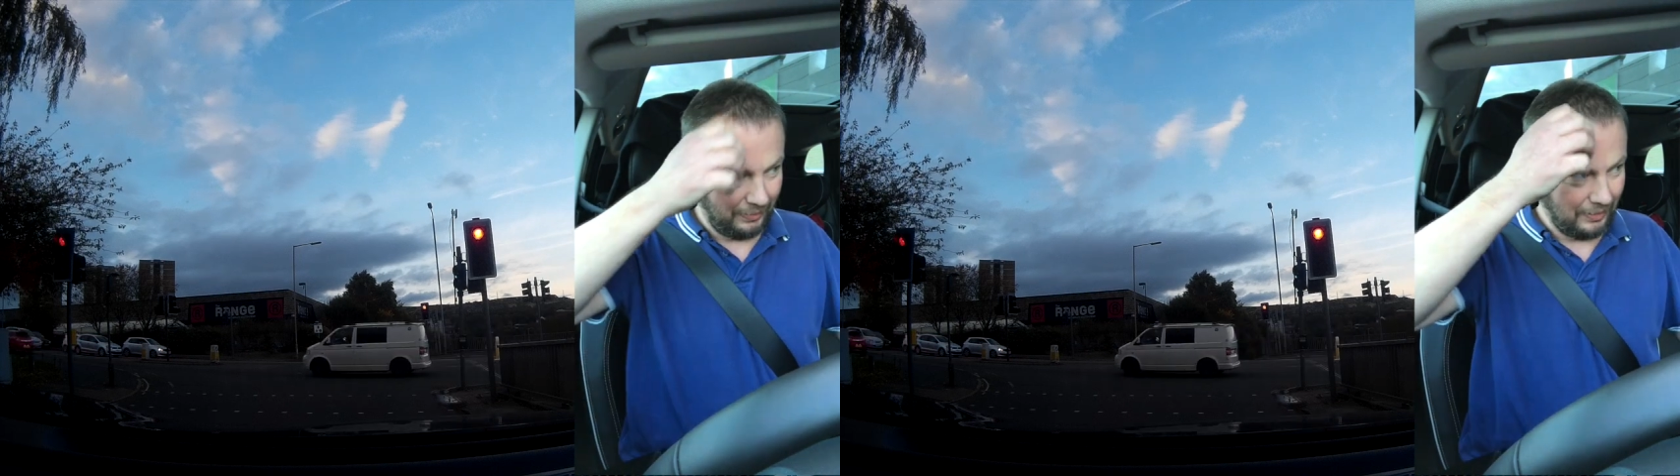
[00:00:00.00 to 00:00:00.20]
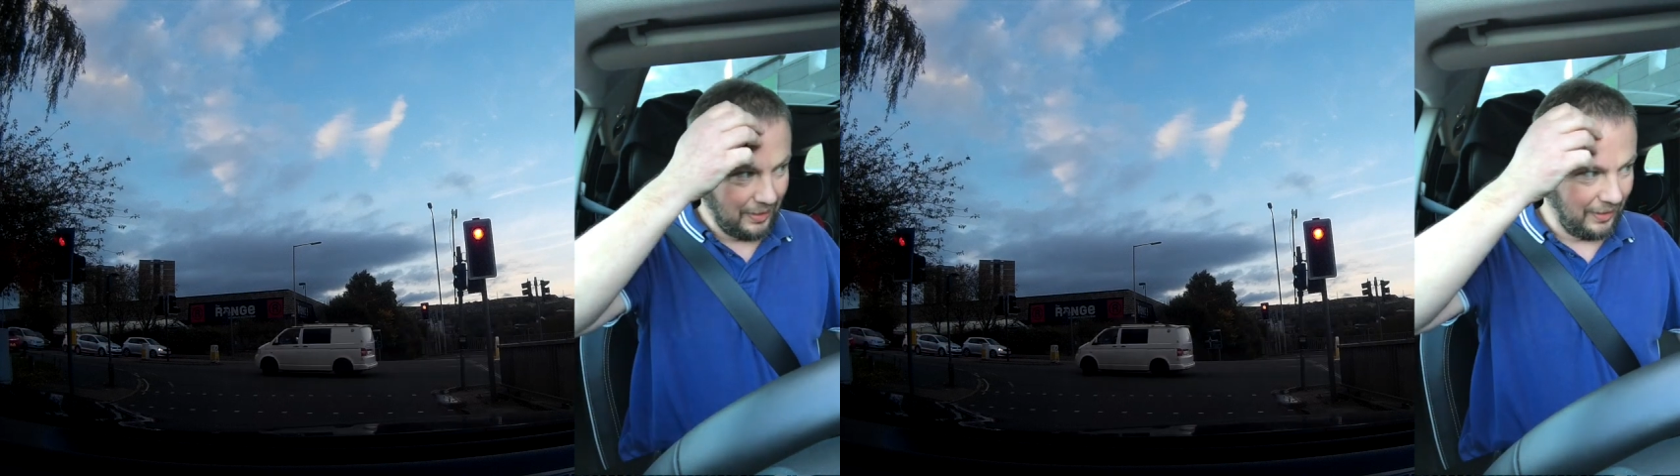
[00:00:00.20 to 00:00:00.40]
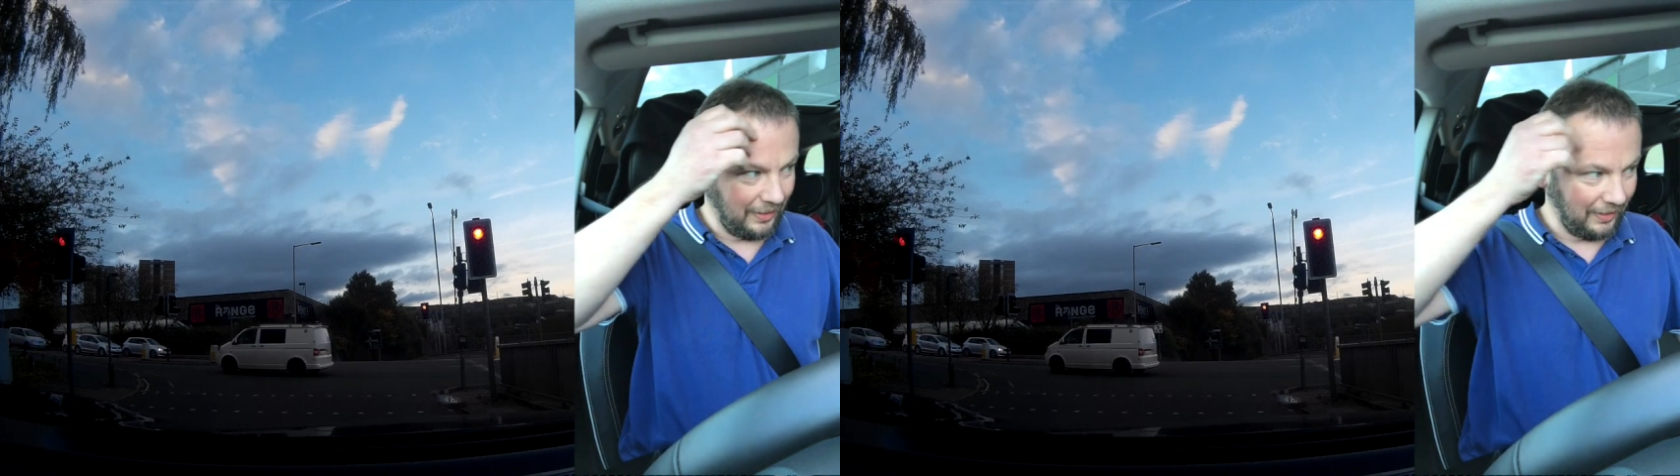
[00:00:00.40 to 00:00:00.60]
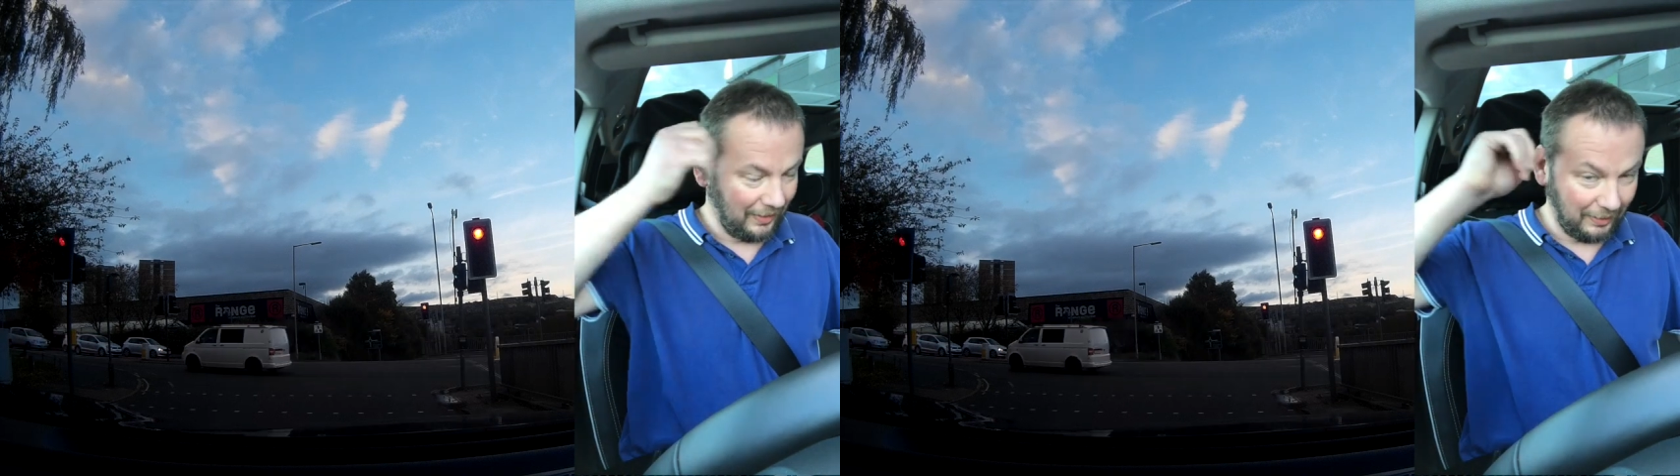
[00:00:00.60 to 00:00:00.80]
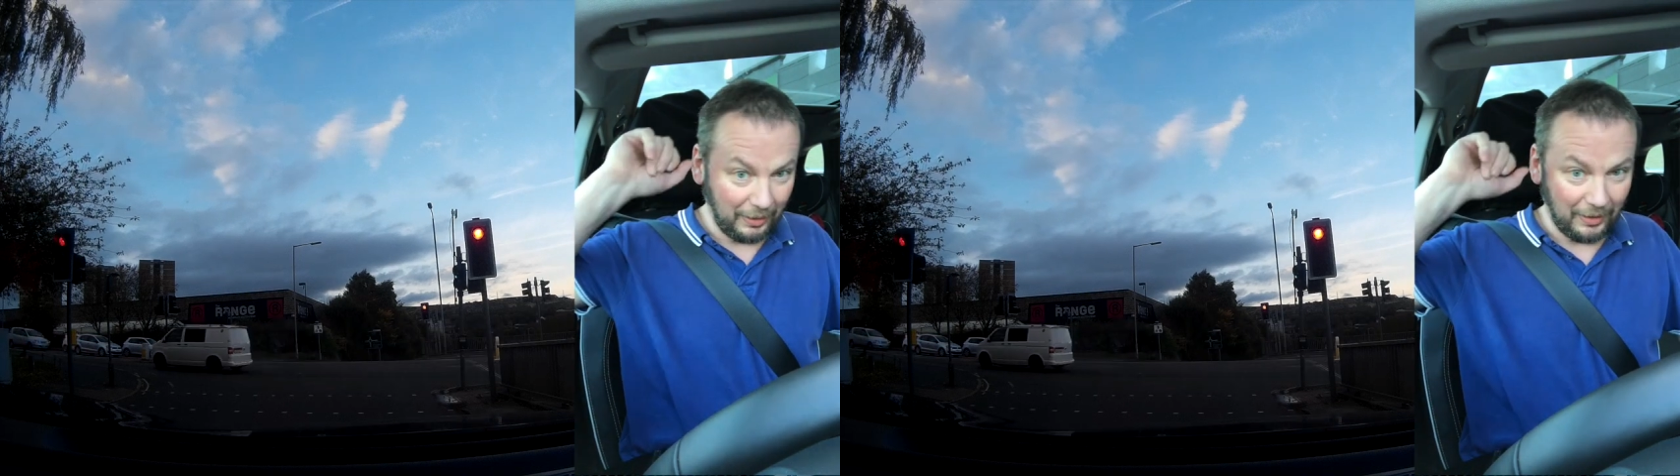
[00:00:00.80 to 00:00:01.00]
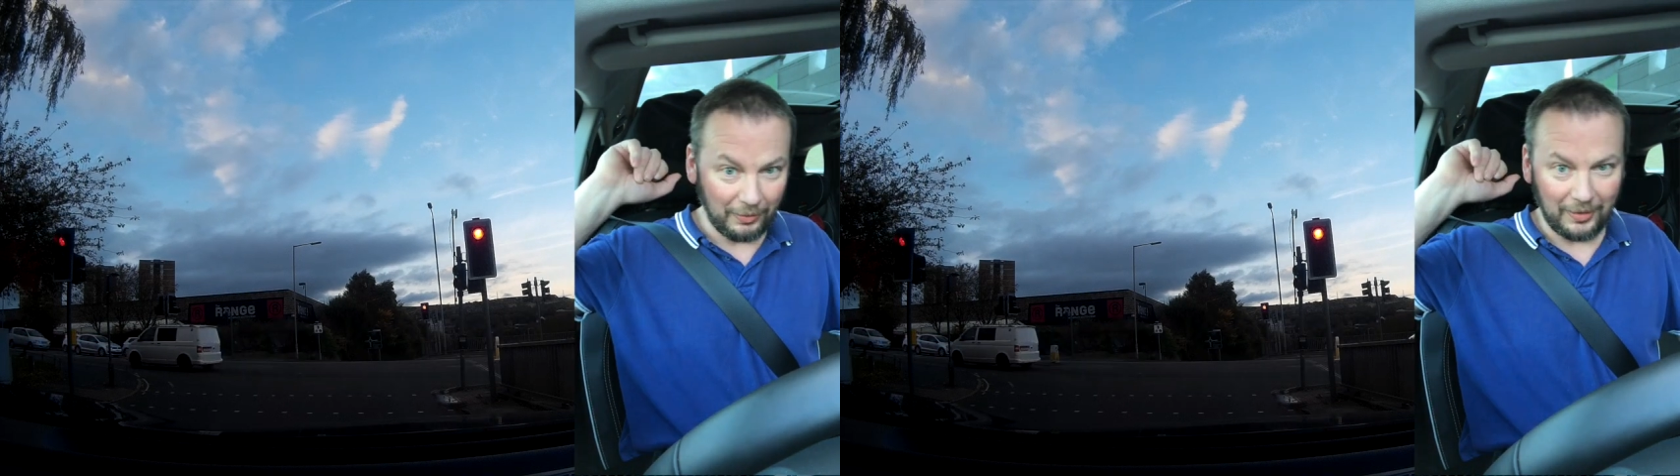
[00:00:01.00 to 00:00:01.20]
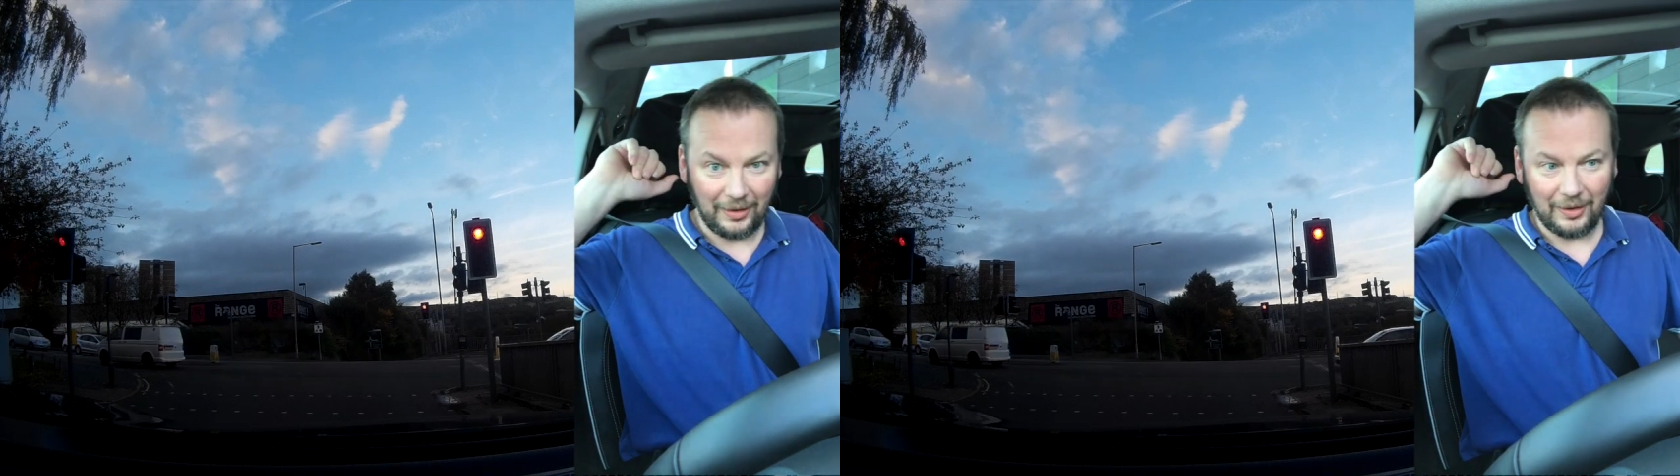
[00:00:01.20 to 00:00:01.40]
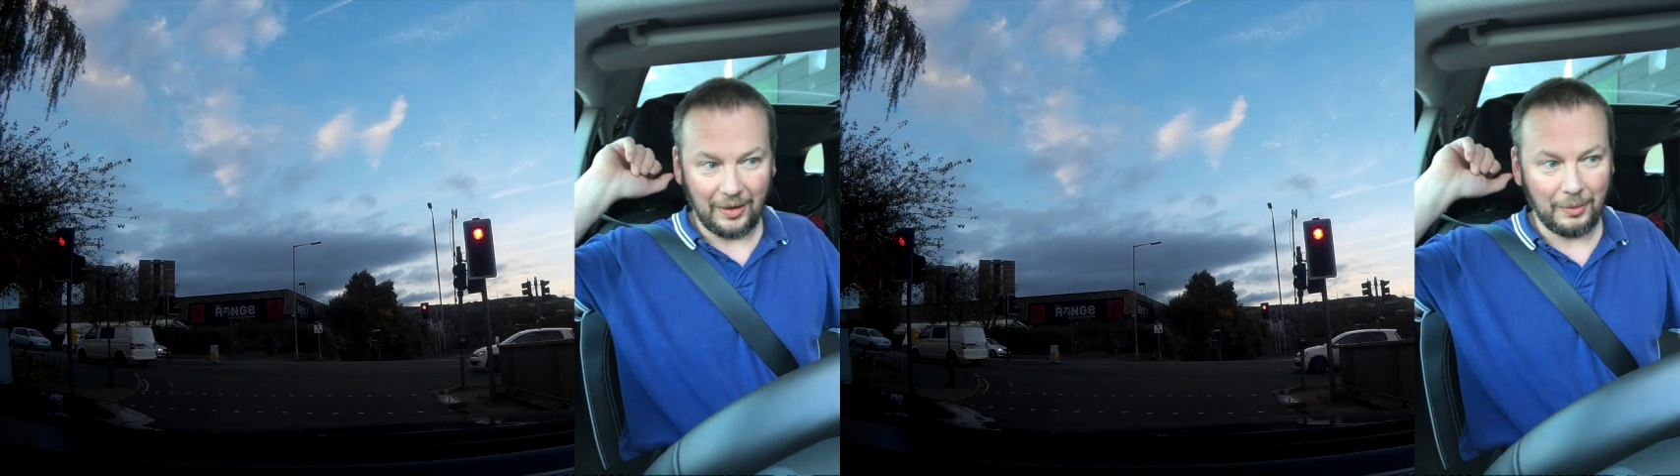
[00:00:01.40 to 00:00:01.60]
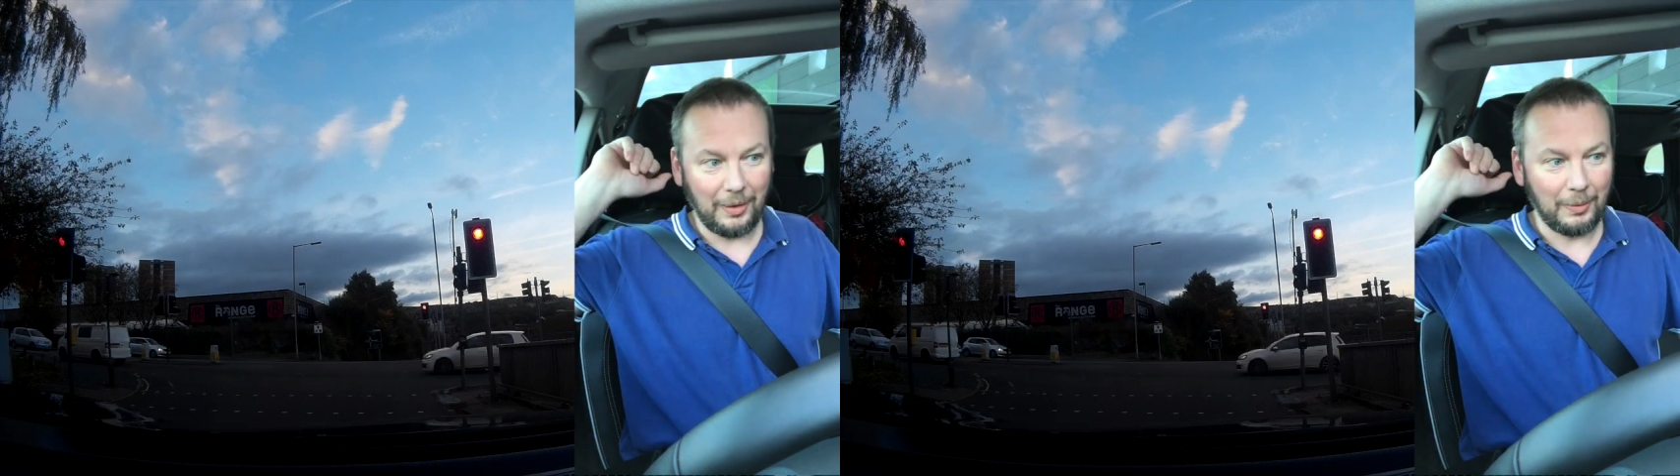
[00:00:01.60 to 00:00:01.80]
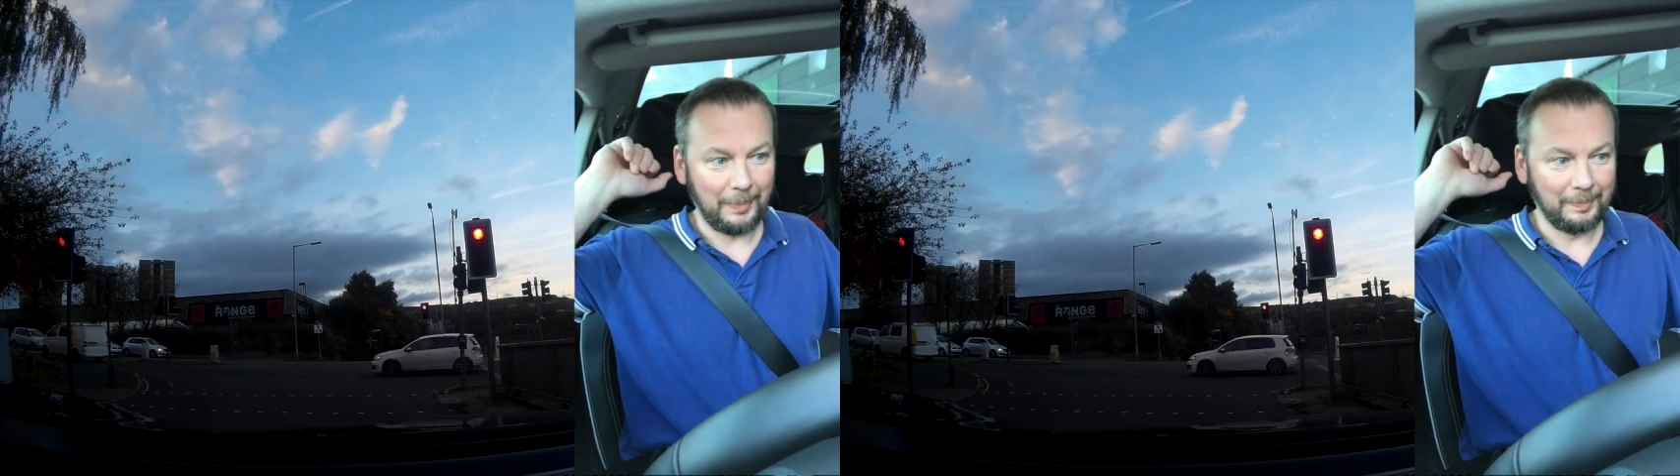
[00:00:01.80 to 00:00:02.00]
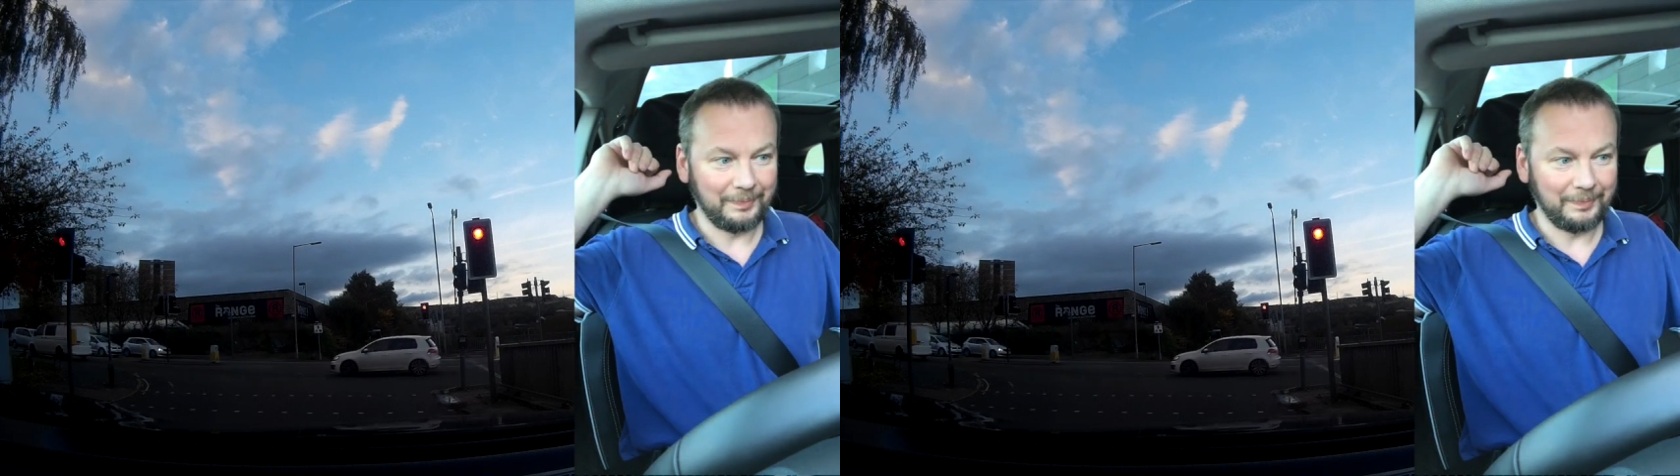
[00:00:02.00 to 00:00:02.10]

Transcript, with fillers: right, it's recording now anyway.